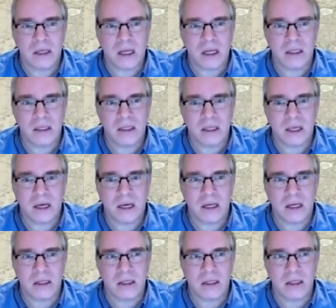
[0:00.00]
is the
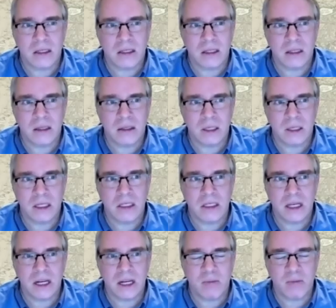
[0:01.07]
sense that
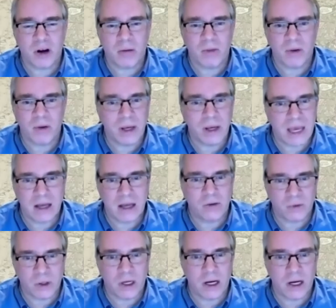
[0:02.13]
there isn't any
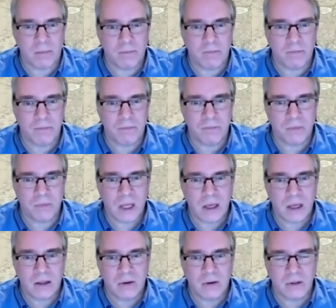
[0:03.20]
problem that we can't overcome.